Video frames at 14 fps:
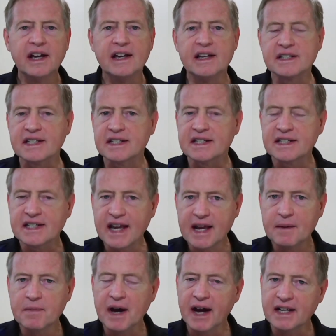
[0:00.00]
It's the
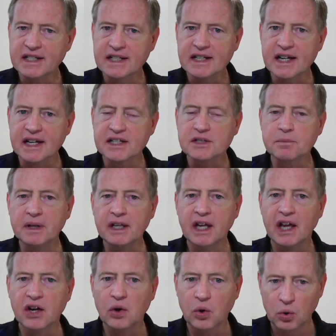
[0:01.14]
same idea as
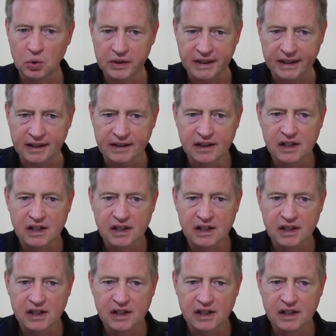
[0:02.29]
being holy.